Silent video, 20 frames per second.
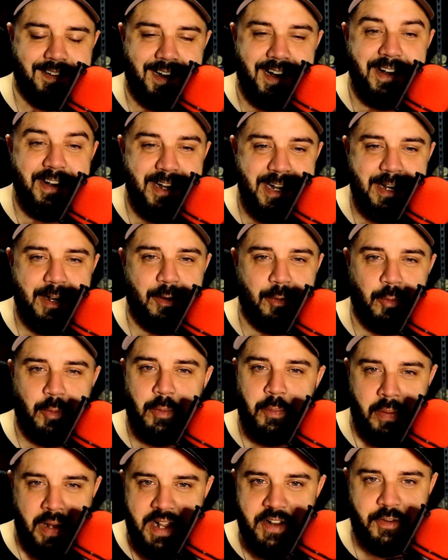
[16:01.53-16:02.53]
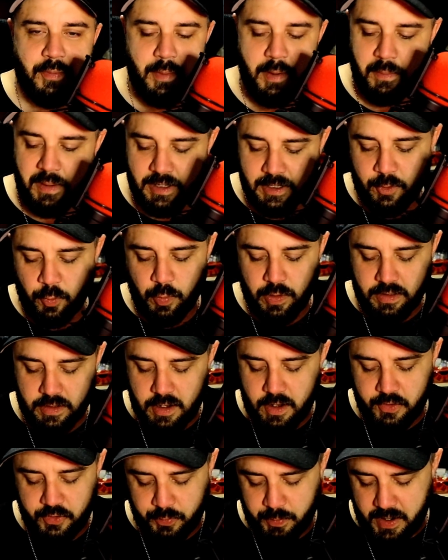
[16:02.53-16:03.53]
I needed a replacement. My little one
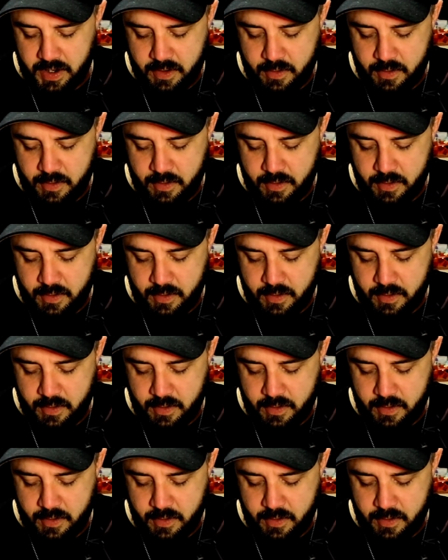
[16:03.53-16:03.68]
lost my